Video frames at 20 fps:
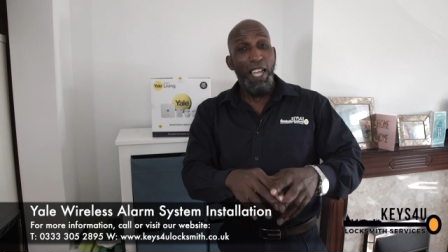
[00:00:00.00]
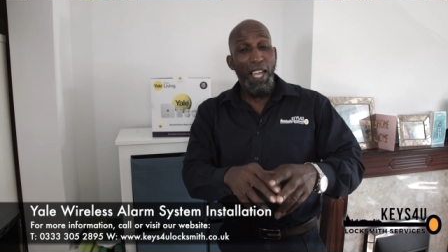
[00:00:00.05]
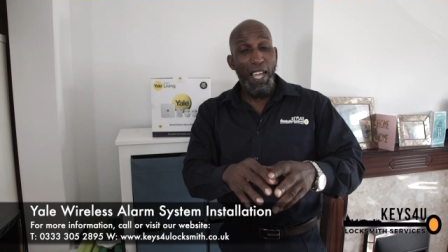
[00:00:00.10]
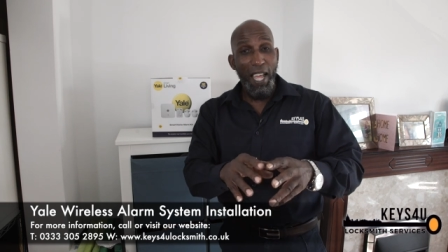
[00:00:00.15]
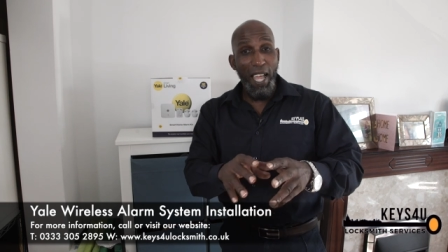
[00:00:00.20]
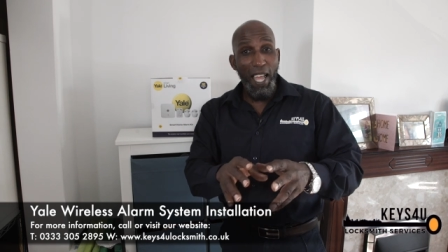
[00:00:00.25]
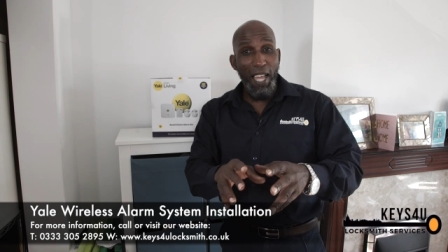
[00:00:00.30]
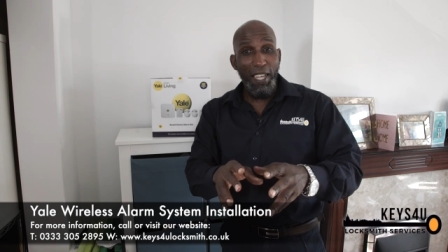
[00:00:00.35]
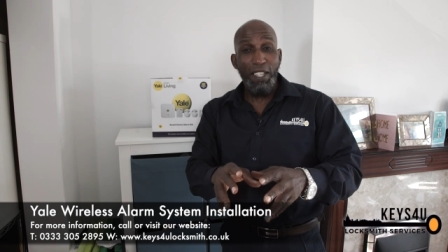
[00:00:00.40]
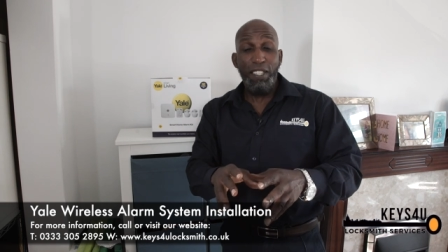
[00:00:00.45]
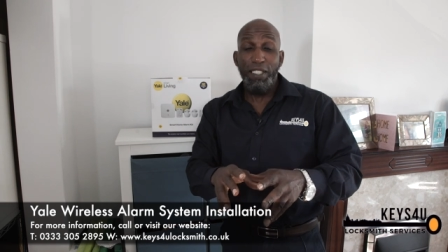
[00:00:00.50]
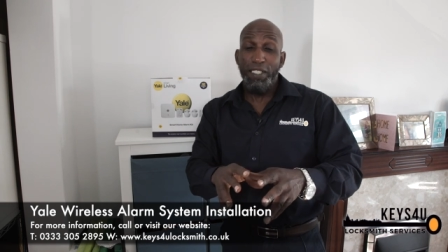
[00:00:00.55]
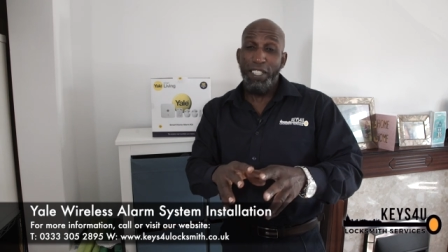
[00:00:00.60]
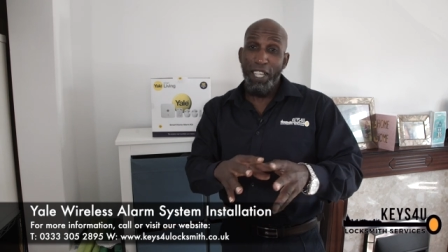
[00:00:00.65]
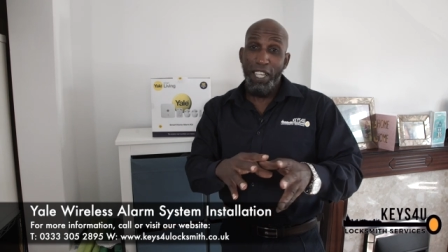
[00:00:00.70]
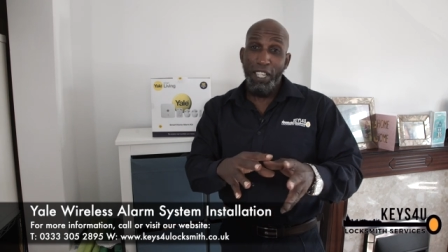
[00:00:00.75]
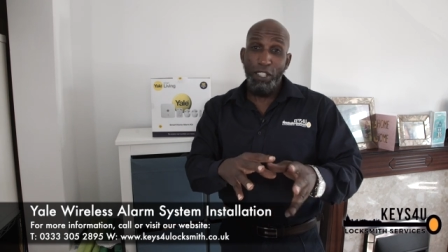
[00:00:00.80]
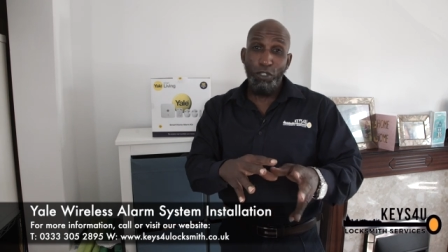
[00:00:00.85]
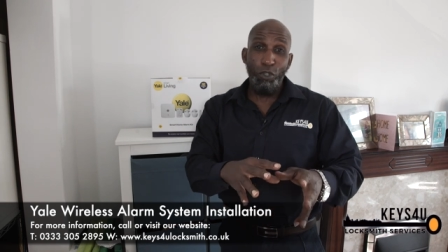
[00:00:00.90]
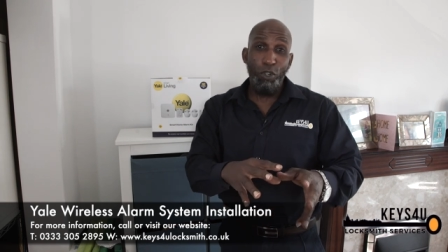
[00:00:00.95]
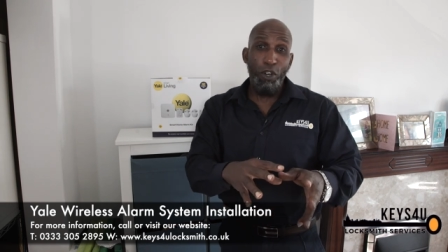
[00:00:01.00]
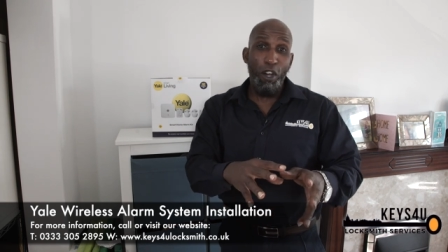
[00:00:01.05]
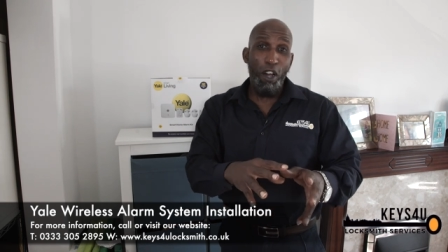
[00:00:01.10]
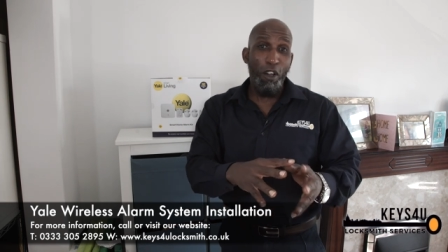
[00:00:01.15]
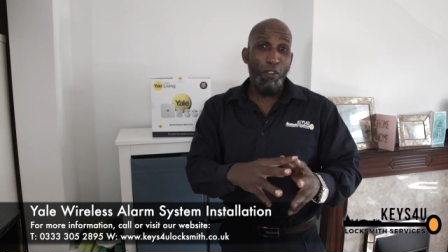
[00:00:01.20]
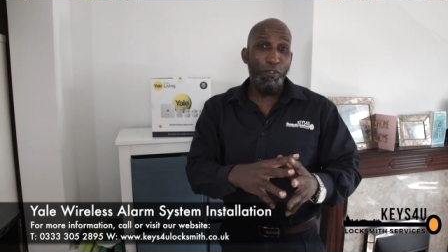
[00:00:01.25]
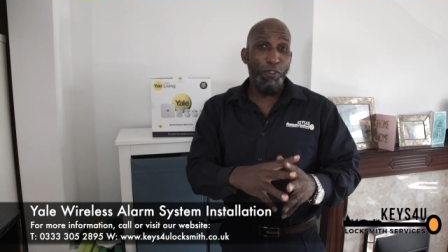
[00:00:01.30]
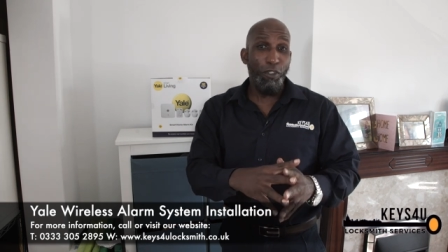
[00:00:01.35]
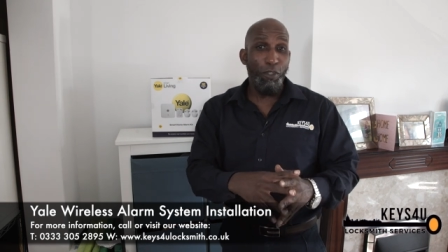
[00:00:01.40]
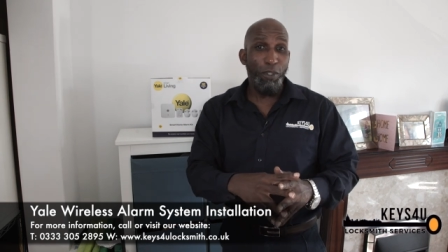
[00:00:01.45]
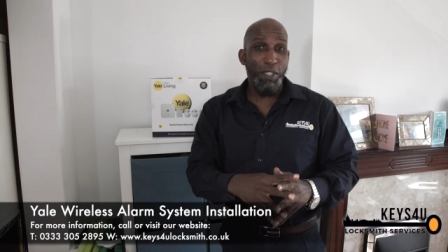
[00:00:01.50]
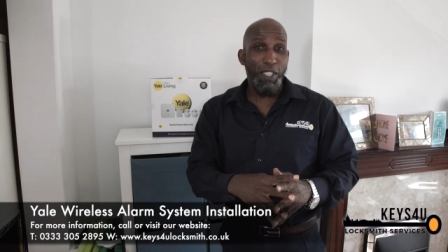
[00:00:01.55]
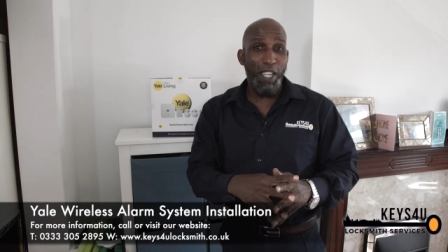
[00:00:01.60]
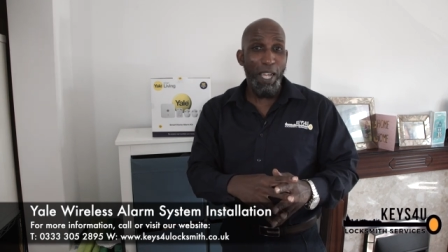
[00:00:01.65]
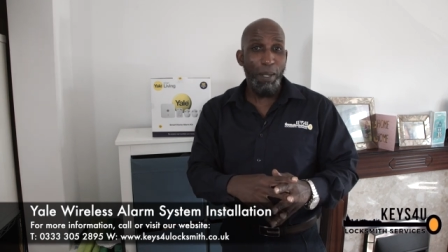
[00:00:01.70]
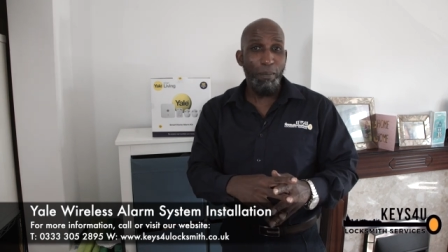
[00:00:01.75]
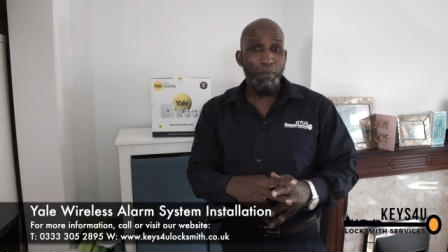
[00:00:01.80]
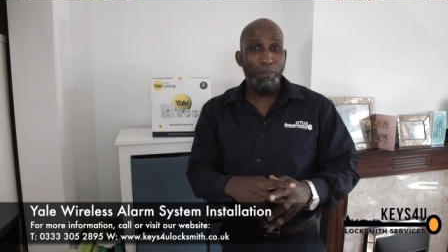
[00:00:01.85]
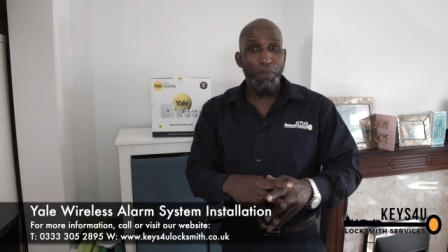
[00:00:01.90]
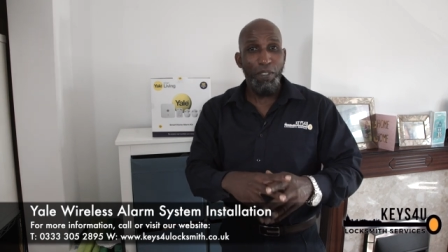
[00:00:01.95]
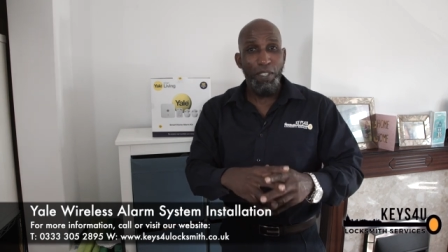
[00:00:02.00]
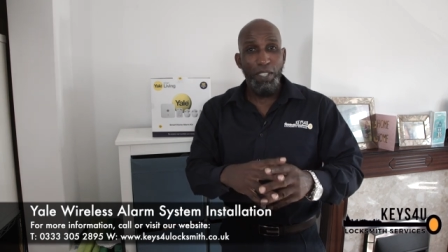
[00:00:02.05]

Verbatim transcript: and the indoor home view cam.